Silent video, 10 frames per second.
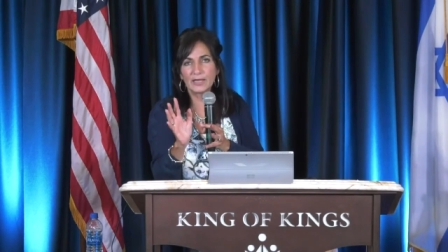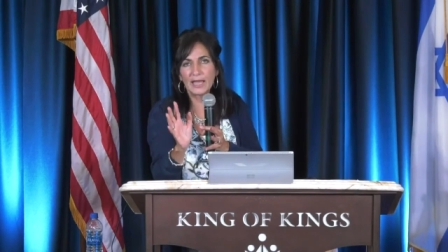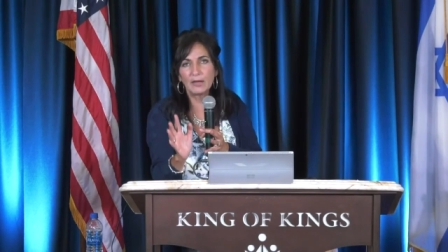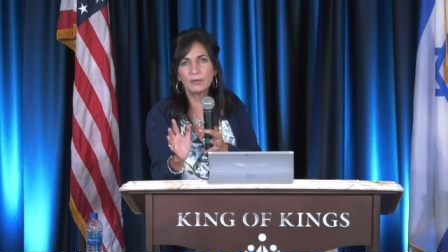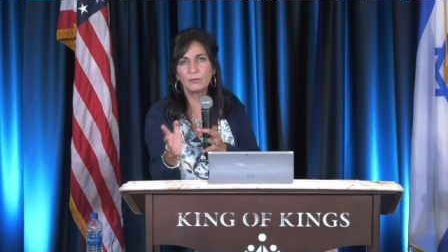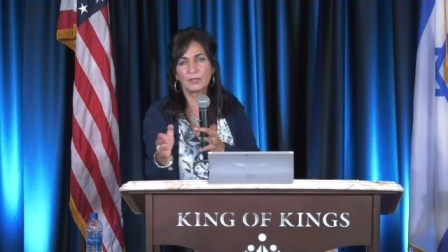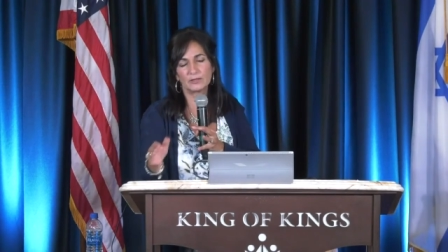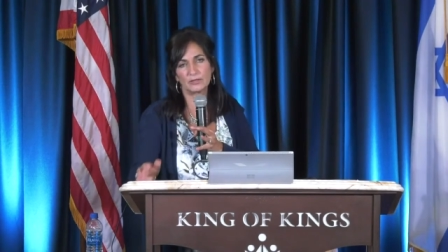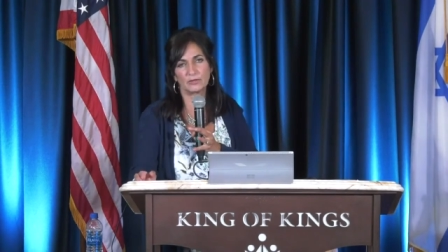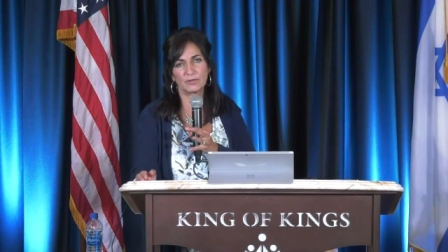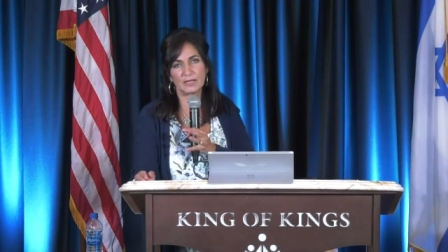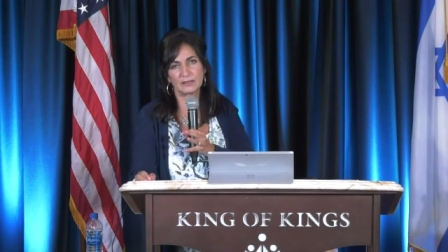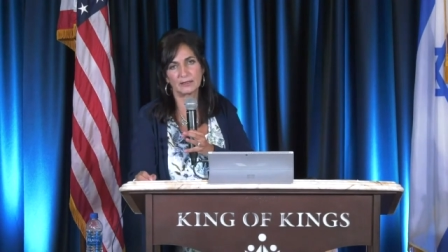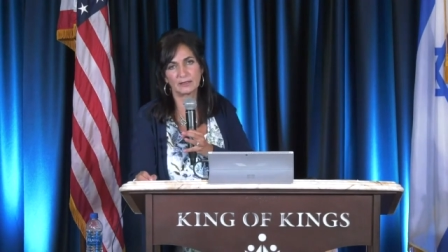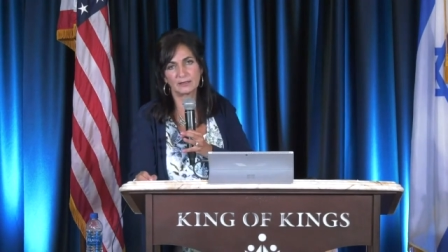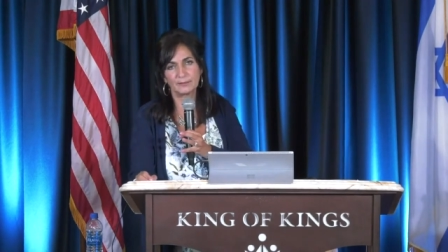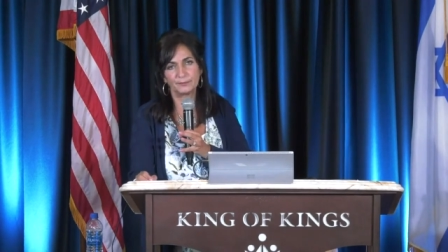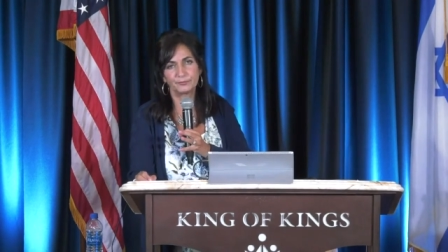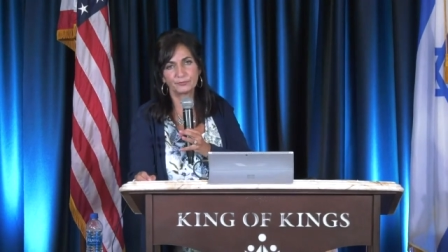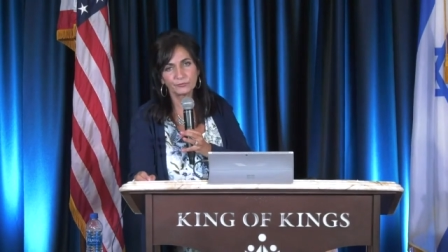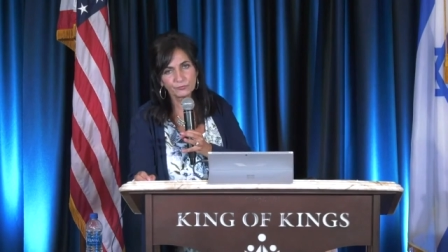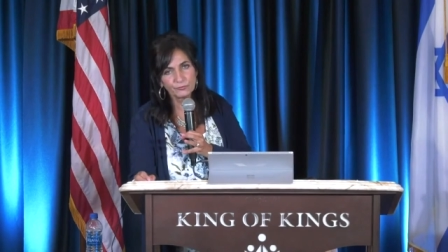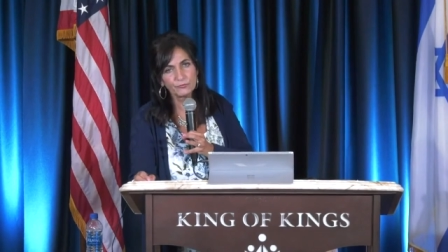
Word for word: as to how he wants to direct us. Amen.